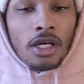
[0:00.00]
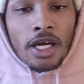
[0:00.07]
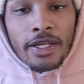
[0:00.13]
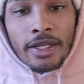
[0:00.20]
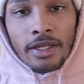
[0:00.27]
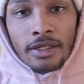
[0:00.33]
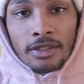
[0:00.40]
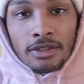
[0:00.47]

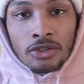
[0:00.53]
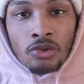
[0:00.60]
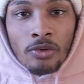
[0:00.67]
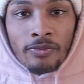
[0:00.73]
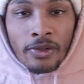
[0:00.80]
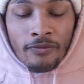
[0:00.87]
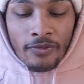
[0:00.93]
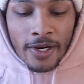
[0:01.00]
And then
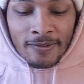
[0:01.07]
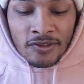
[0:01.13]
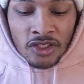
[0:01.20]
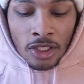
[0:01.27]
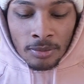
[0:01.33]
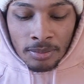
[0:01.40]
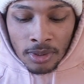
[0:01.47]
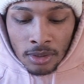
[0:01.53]
2 of the
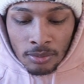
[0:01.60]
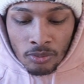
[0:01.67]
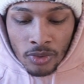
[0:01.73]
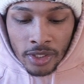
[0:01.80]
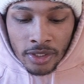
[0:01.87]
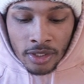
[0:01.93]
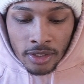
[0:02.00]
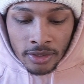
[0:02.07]
5-drop
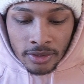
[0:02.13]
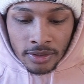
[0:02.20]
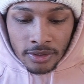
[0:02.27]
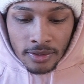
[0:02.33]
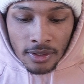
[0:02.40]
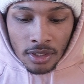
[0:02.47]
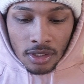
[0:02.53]
rare card,